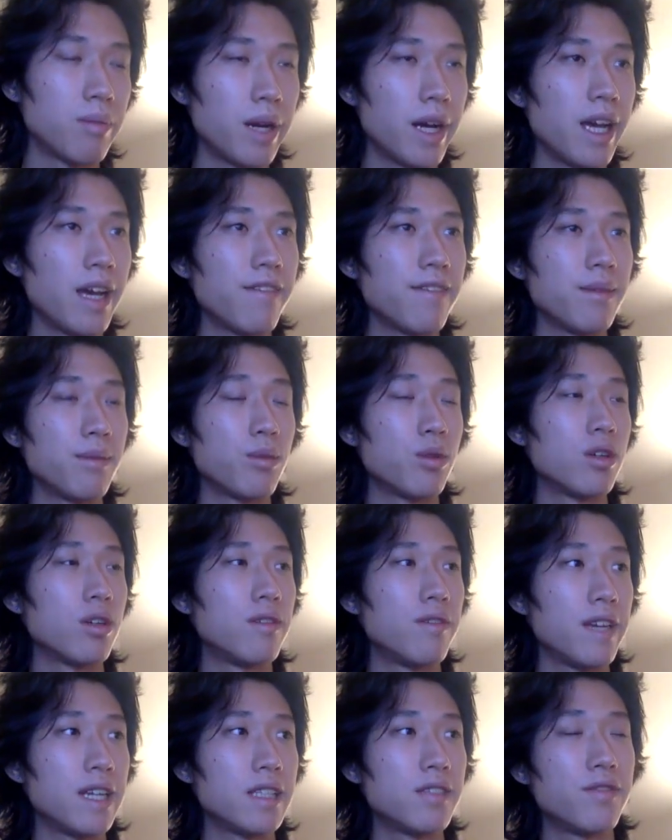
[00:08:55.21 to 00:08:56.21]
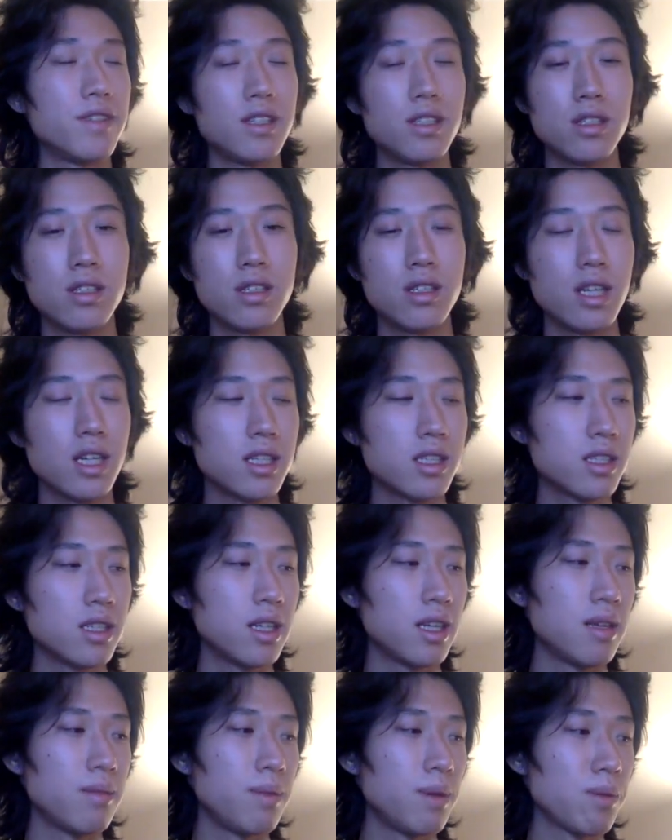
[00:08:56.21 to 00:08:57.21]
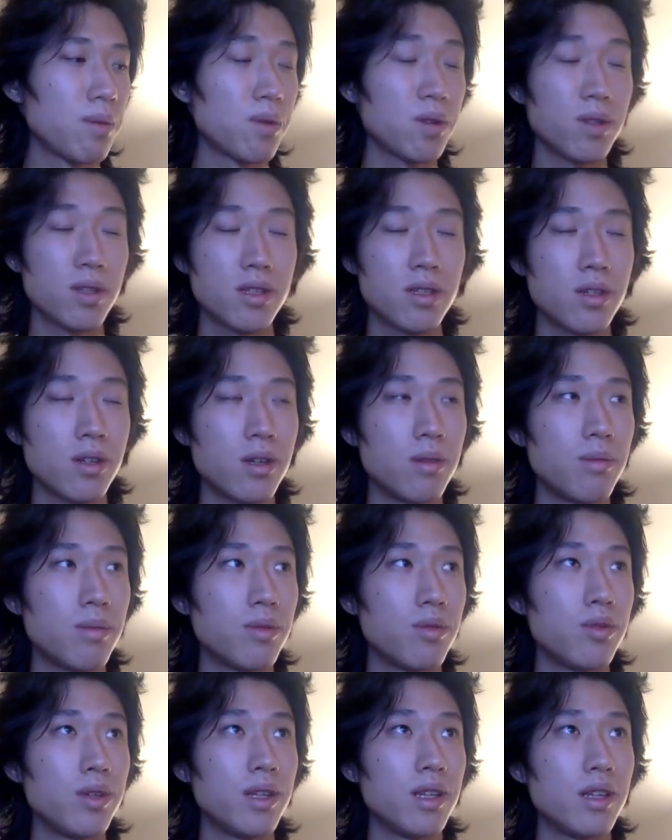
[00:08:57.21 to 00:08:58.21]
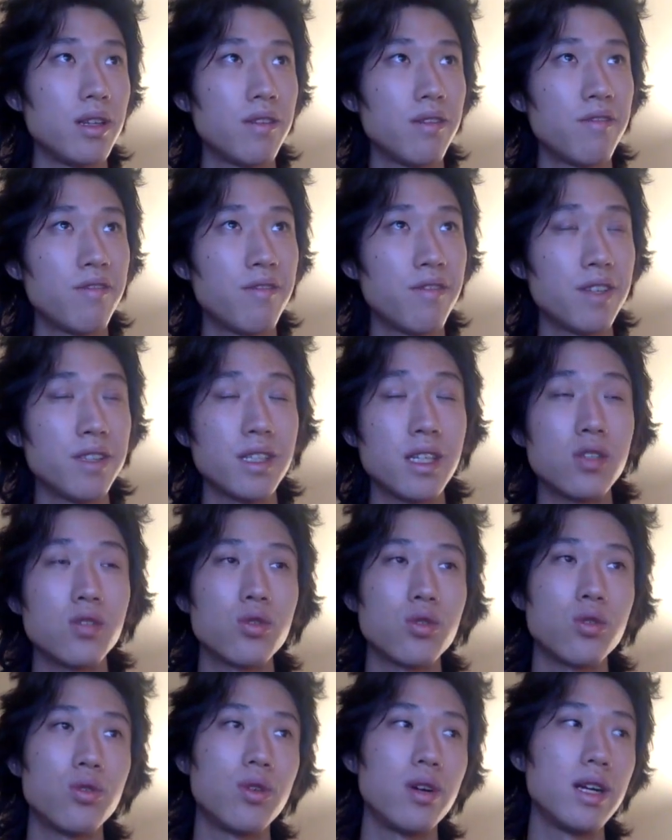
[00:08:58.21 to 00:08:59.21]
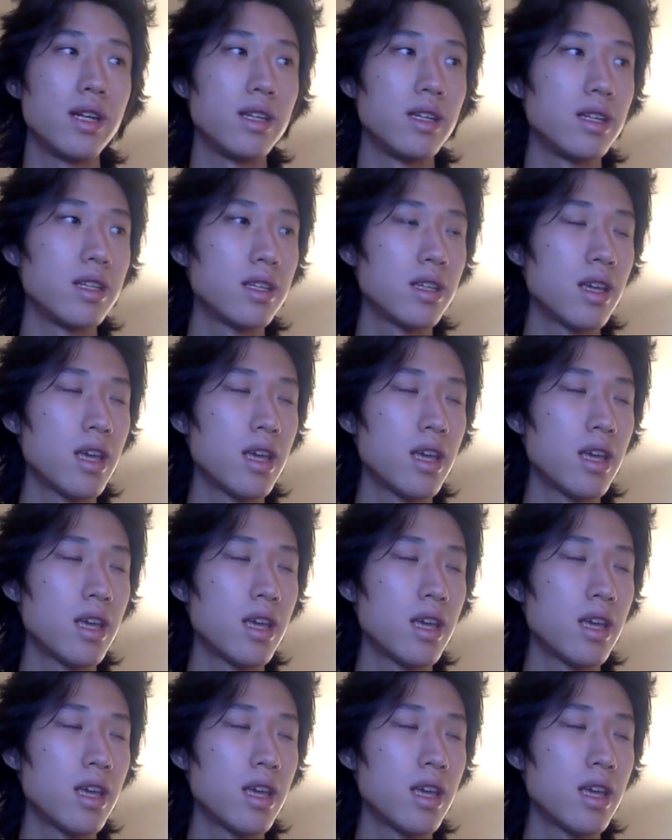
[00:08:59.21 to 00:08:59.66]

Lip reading: by having more advanced feature detection and be able to discern between central and